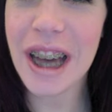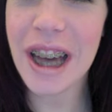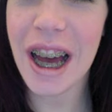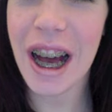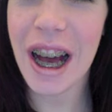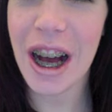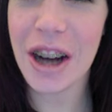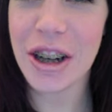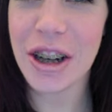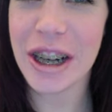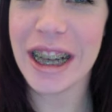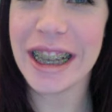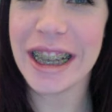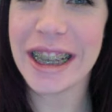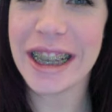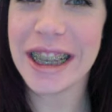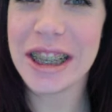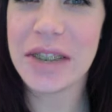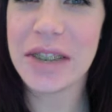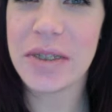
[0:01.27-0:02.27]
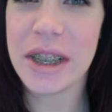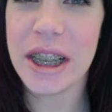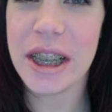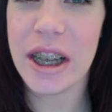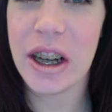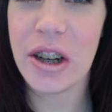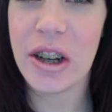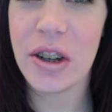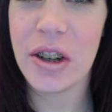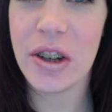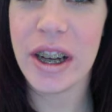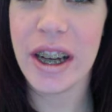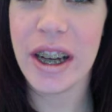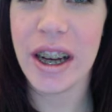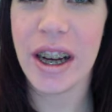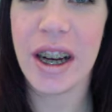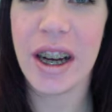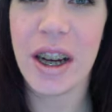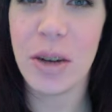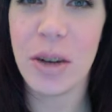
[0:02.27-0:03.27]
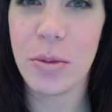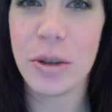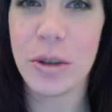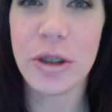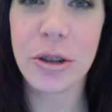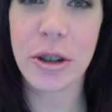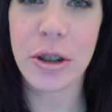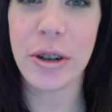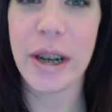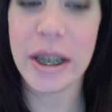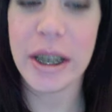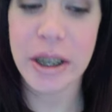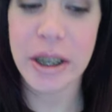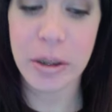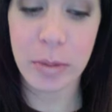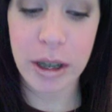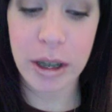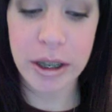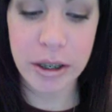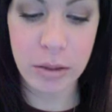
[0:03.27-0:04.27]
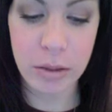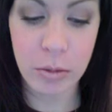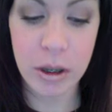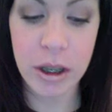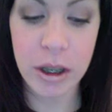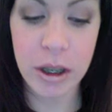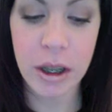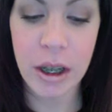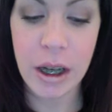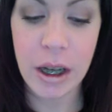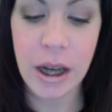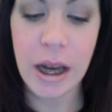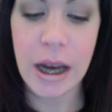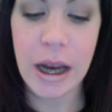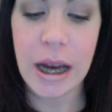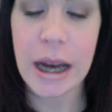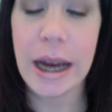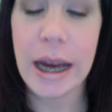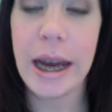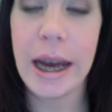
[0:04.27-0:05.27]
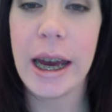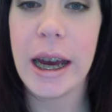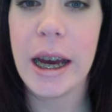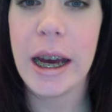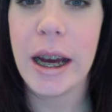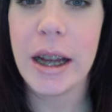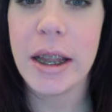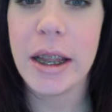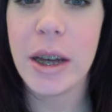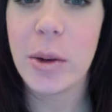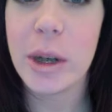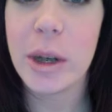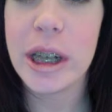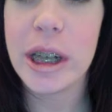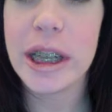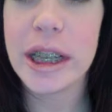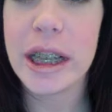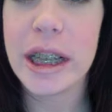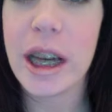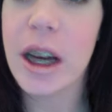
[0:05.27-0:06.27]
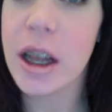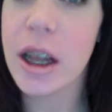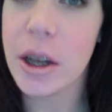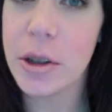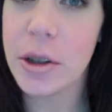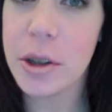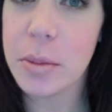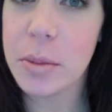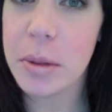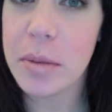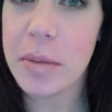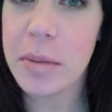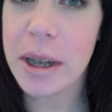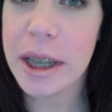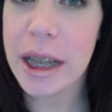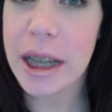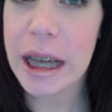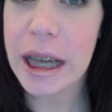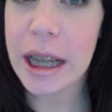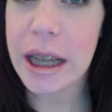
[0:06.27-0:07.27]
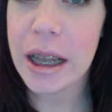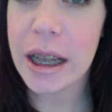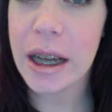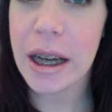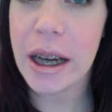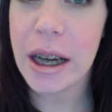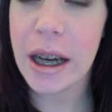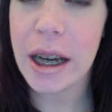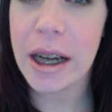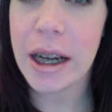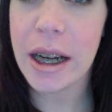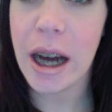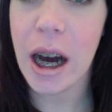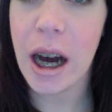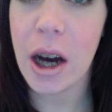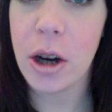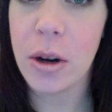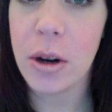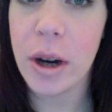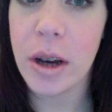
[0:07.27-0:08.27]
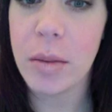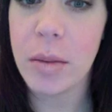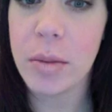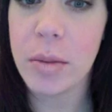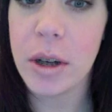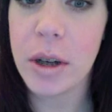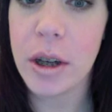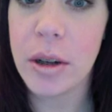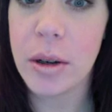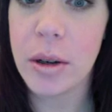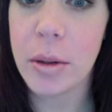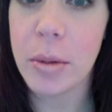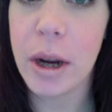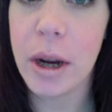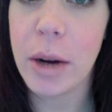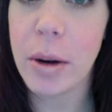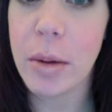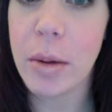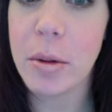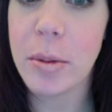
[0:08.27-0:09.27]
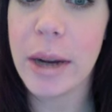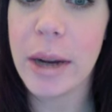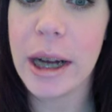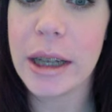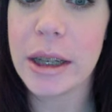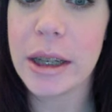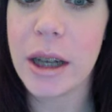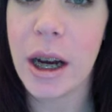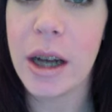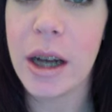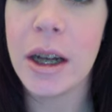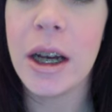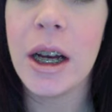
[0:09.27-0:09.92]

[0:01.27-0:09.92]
Alright, this video was requested by someone and they wanted to see a close-up of my teeth and how I put my rubber bands on.